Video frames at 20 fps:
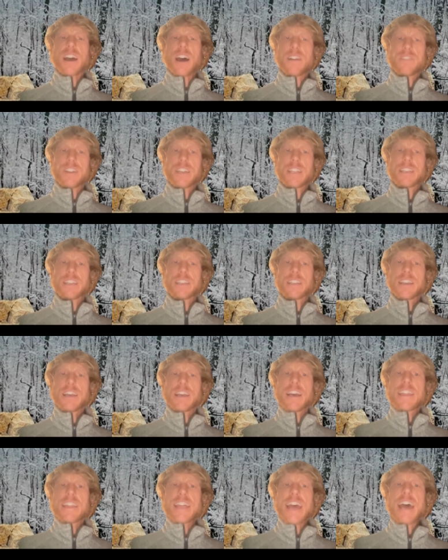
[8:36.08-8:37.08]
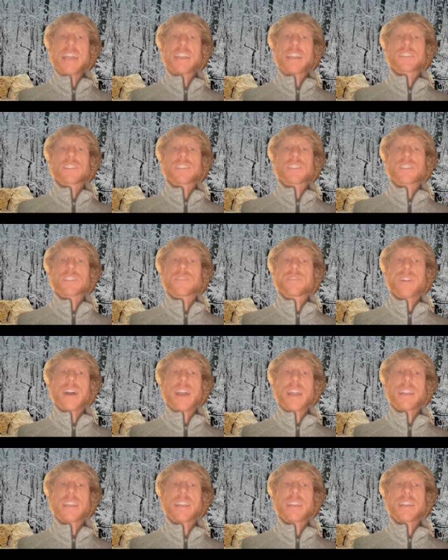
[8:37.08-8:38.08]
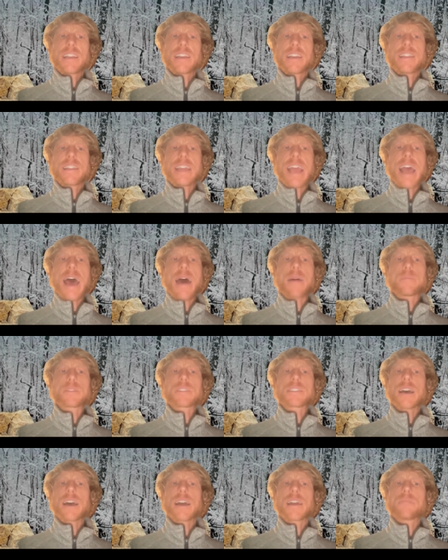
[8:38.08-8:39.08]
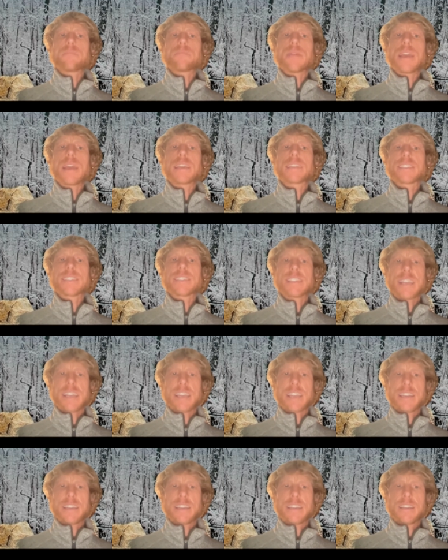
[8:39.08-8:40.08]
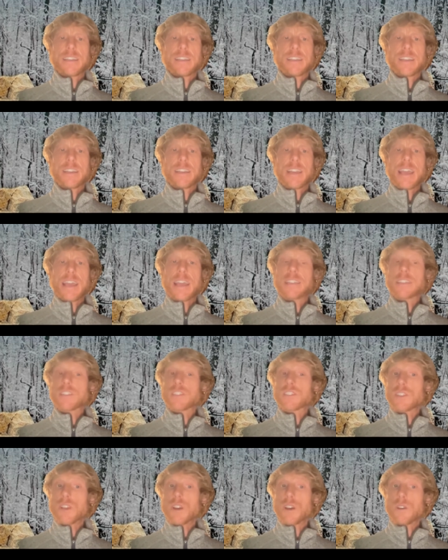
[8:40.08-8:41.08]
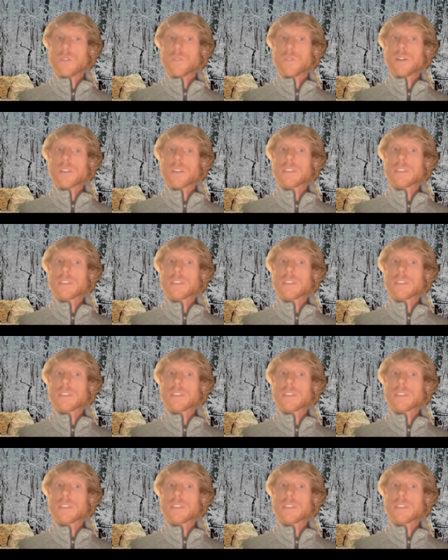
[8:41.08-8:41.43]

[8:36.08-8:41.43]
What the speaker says: of it, that surfeiting the appetite may sicken, and so